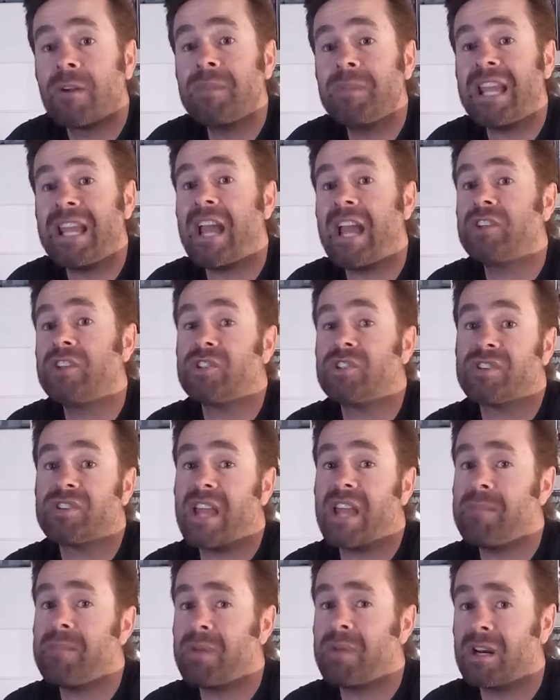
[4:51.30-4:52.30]
from the
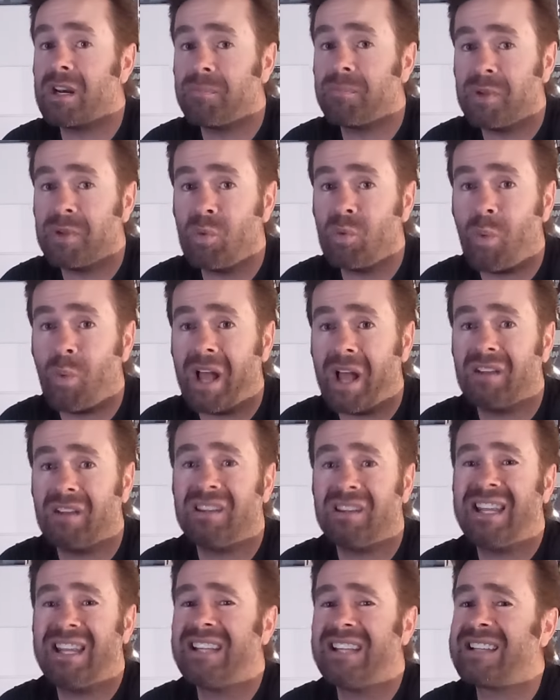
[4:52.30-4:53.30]
edges, they better be
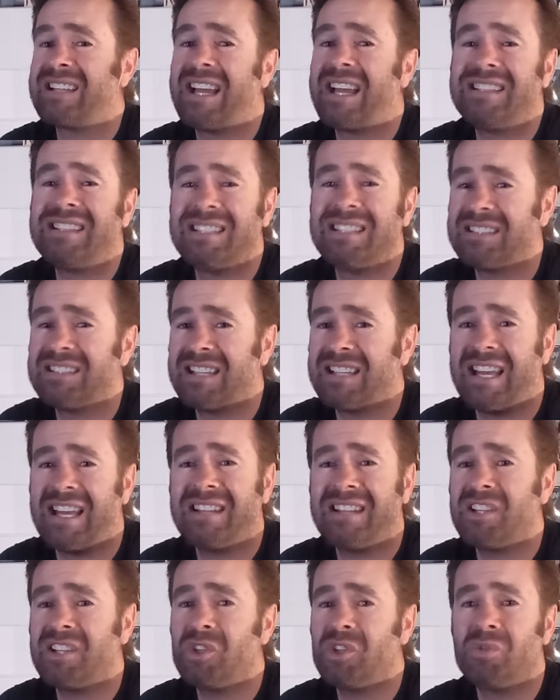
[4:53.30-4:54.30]
well lit. I didn't
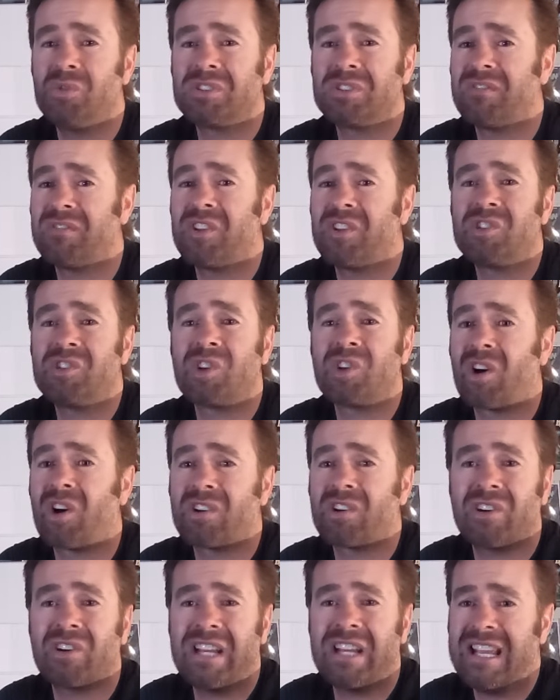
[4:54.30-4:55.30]
like the use of the
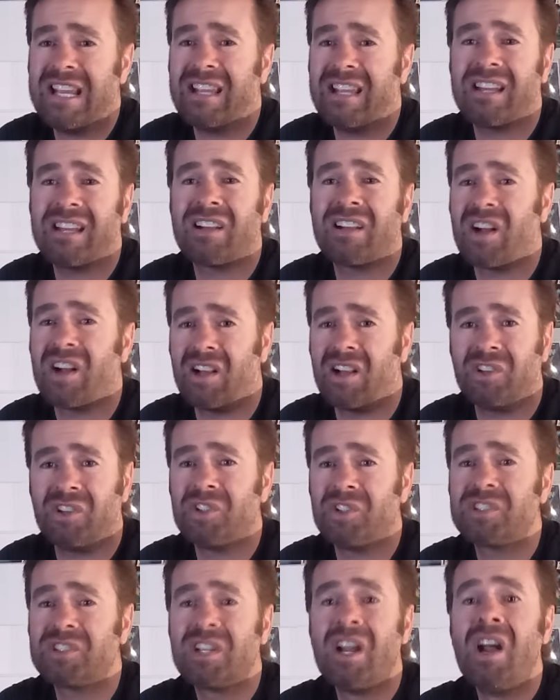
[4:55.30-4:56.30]
darker ink and
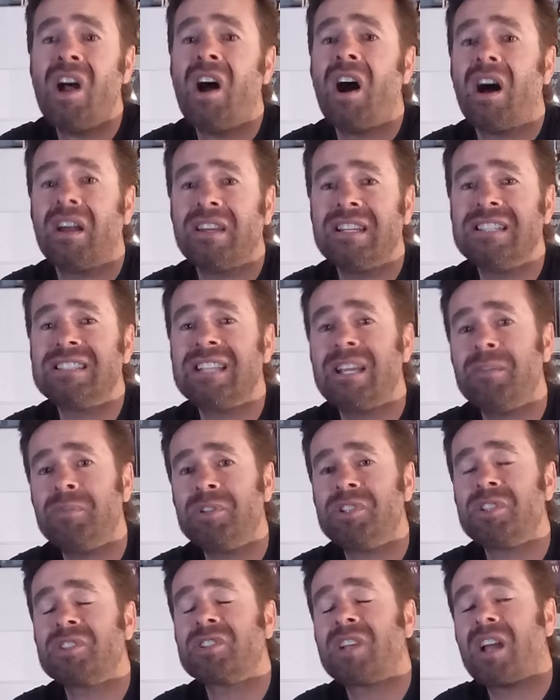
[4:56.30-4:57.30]
colors on these
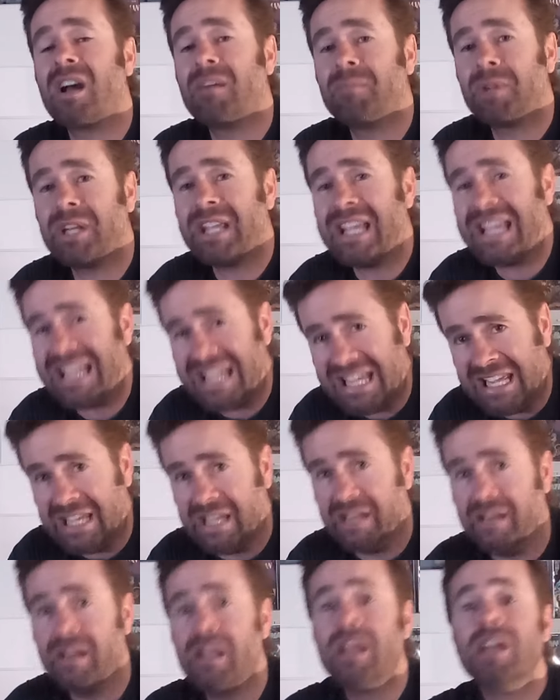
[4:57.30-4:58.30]
images coming
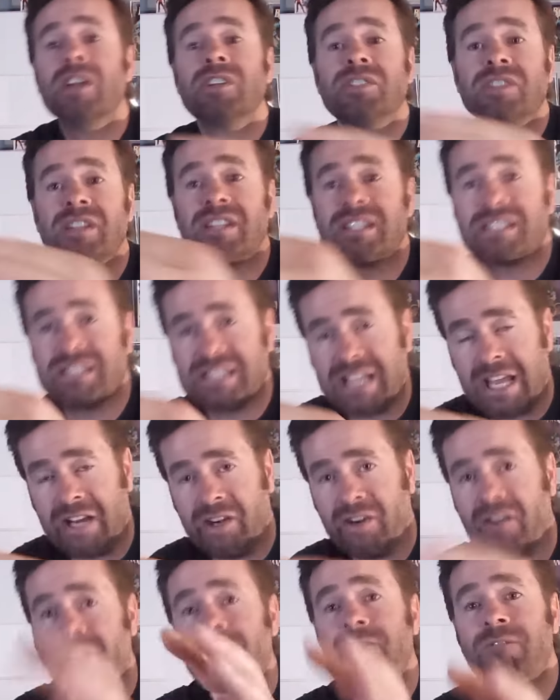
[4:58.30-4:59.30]
in to the
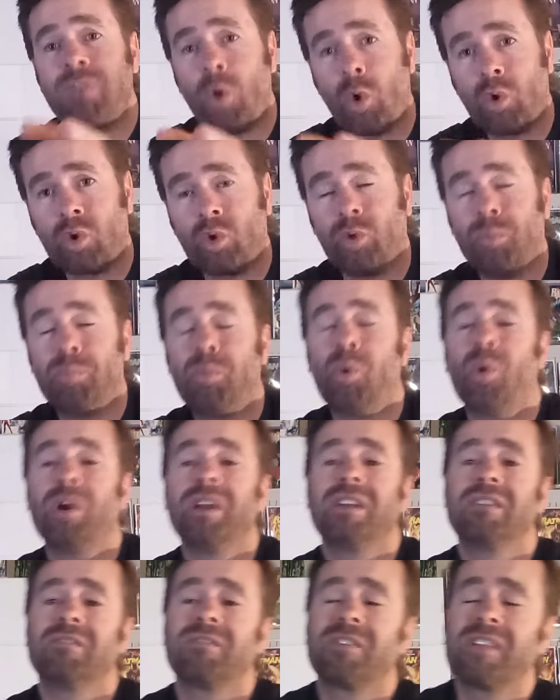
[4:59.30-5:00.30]
center focal
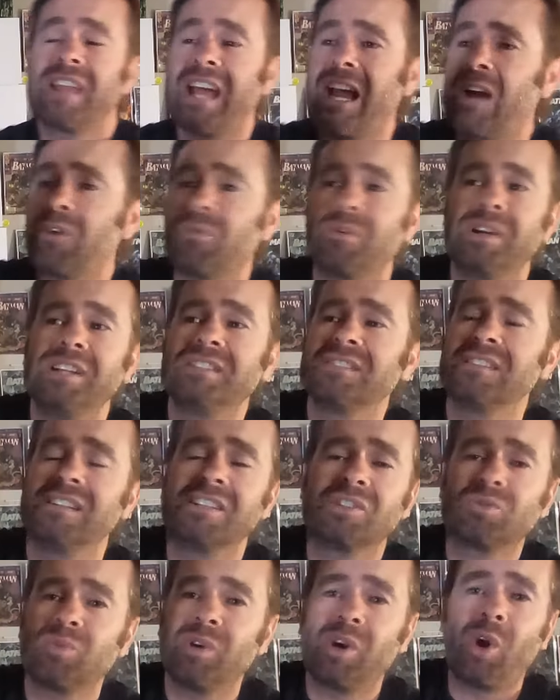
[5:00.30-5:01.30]
point. And for that reason,
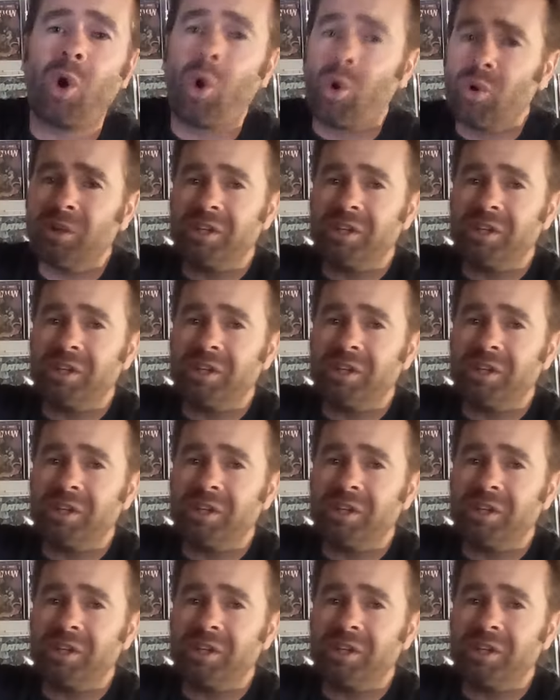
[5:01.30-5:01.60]
this one